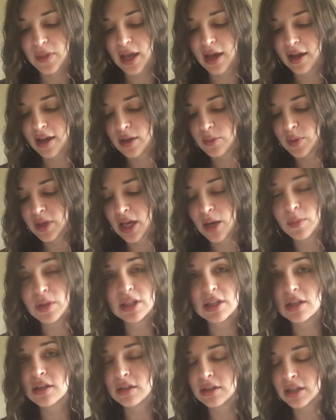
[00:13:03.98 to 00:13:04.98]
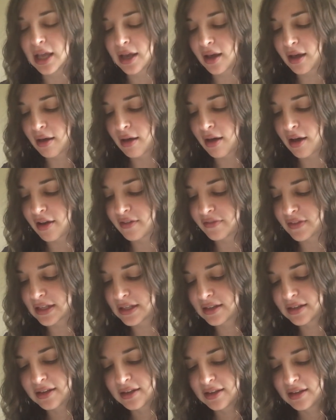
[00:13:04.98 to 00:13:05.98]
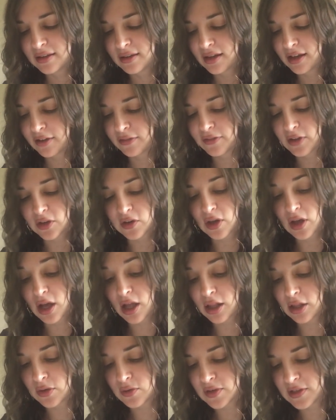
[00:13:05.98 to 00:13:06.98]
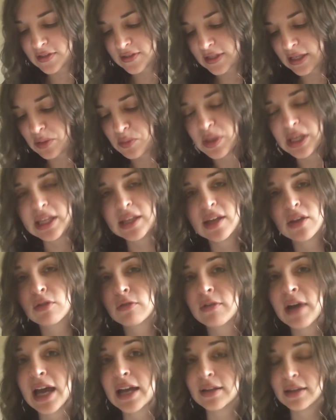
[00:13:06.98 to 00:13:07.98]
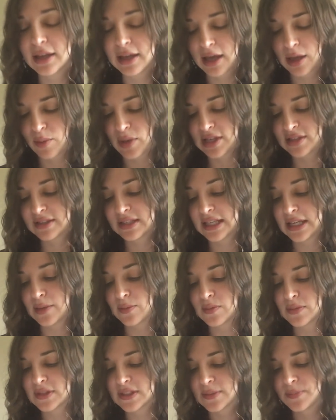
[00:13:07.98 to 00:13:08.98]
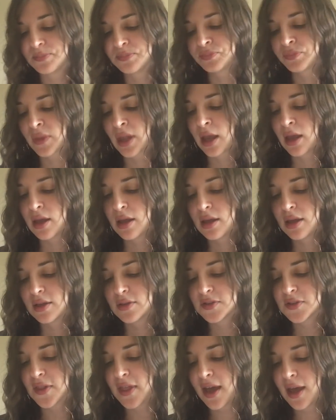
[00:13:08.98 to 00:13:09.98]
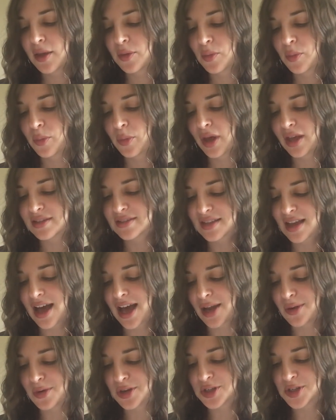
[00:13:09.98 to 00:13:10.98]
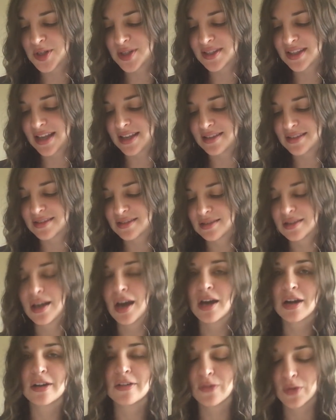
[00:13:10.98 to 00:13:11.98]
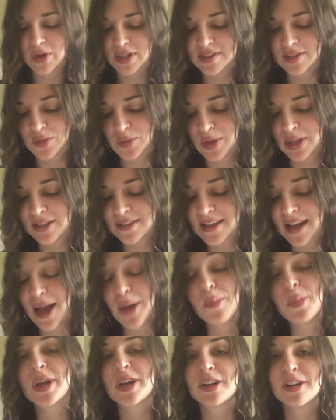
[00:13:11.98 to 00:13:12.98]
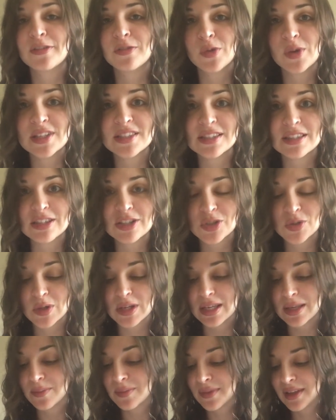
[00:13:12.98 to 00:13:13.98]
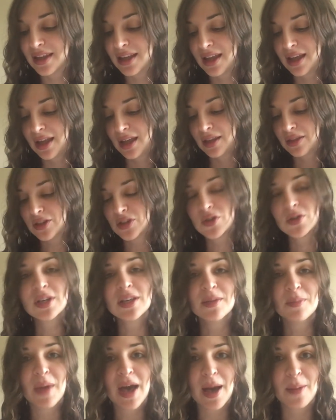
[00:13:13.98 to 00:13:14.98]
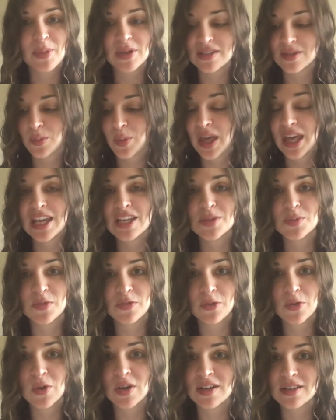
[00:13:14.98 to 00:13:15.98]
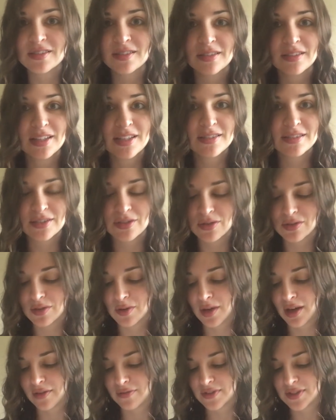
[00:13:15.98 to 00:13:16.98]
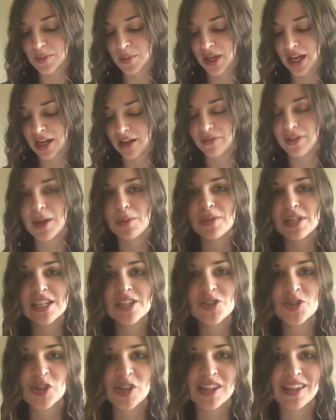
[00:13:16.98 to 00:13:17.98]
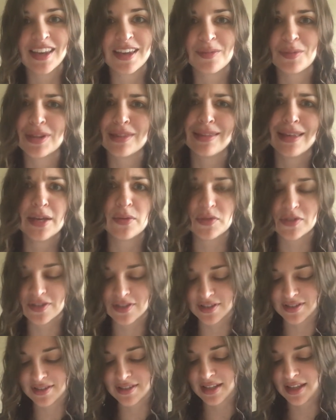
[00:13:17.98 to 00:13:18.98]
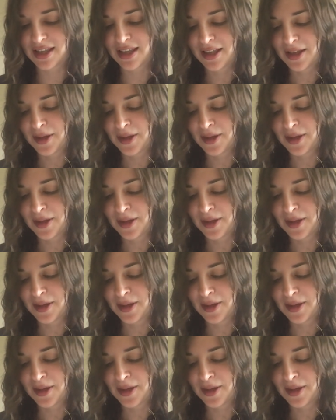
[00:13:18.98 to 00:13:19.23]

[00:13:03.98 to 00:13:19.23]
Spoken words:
I had become a little like a coffin. I felt a hollowness in me and a rattling at my seams. So that aside, where she says, not her voice in real time, but her voice in the dream. The dream happened a page before, so unless you have some kind of amnesia, I mean, that was just,